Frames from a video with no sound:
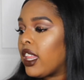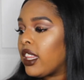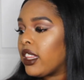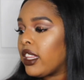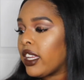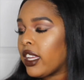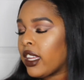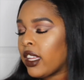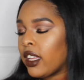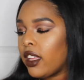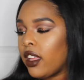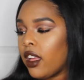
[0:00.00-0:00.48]

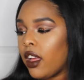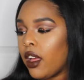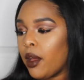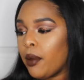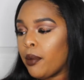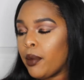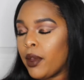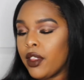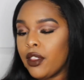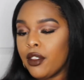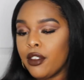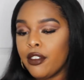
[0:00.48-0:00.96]
Like
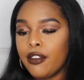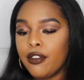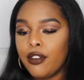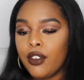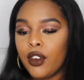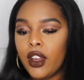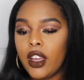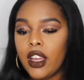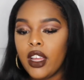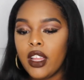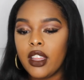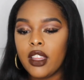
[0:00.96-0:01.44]
in the
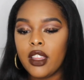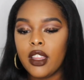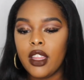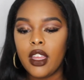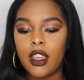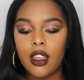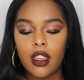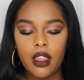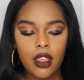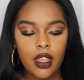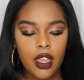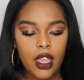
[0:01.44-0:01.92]
front,
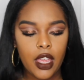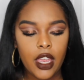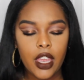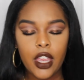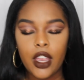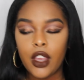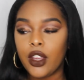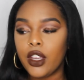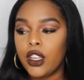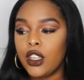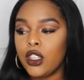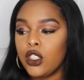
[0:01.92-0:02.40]
the
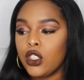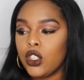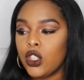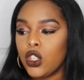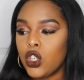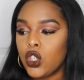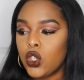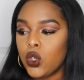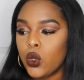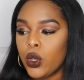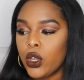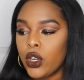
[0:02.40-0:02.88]
hair is
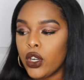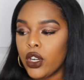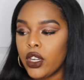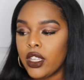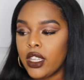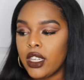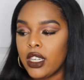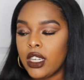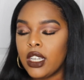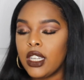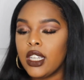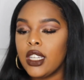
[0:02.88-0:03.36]
shorter
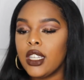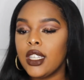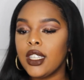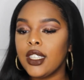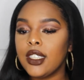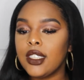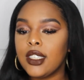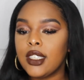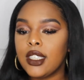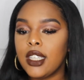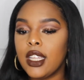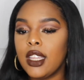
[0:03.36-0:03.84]
than it
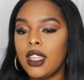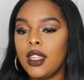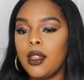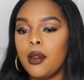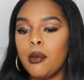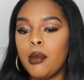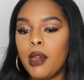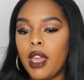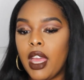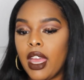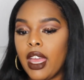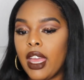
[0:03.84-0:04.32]
is in the
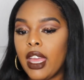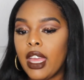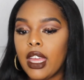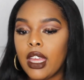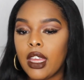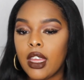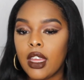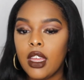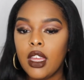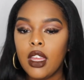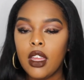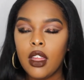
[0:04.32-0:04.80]

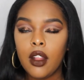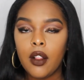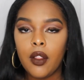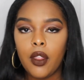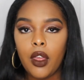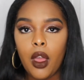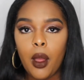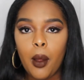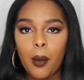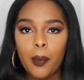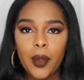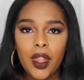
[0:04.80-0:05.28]
back.
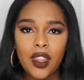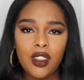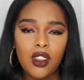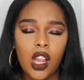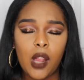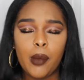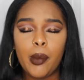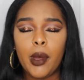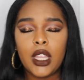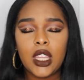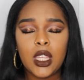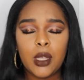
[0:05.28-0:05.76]
That's
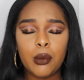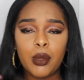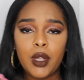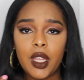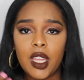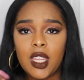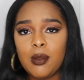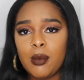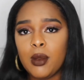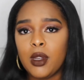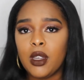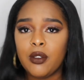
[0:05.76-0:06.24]
all about the
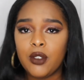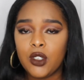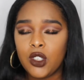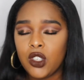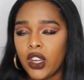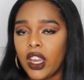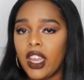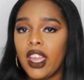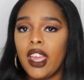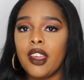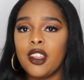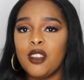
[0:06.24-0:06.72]
placement of
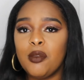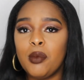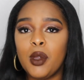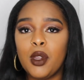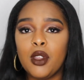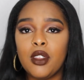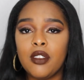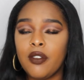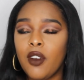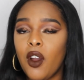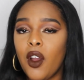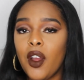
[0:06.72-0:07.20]
tracks, but
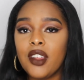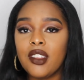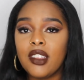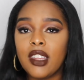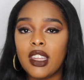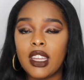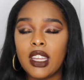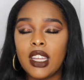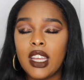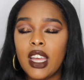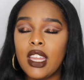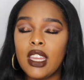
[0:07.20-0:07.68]
as far as
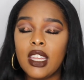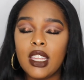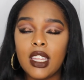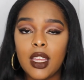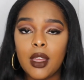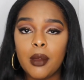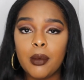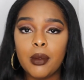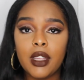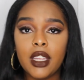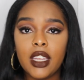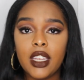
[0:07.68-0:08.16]
like cutting
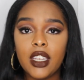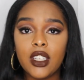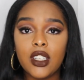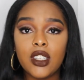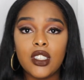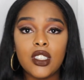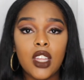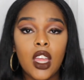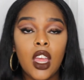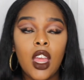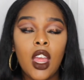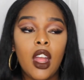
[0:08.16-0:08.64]
up
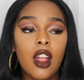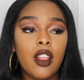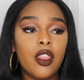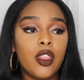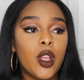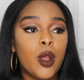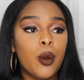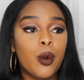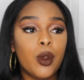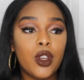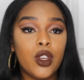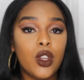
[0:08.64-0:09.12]
layers,
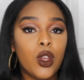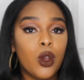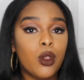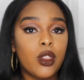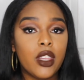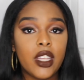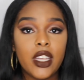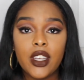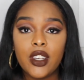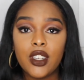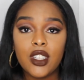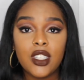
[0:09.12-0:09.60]
there were no
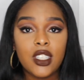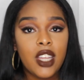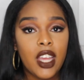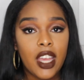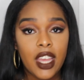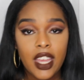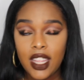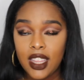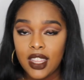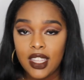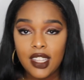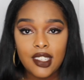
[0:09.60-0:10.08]
layers
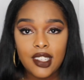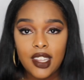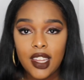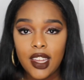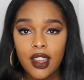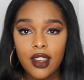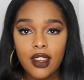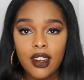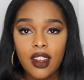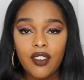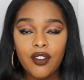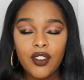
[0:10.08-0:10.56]
cut in this
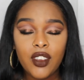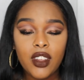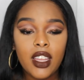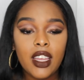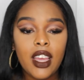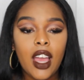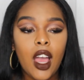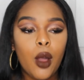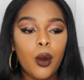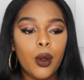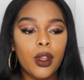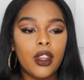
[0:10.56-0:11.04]
hair, and I feel
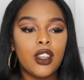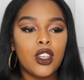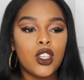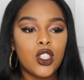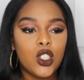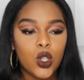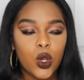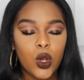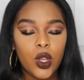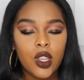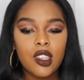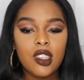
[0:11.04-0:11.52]
like I would
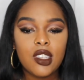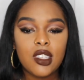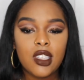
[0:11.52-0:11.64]
enjoy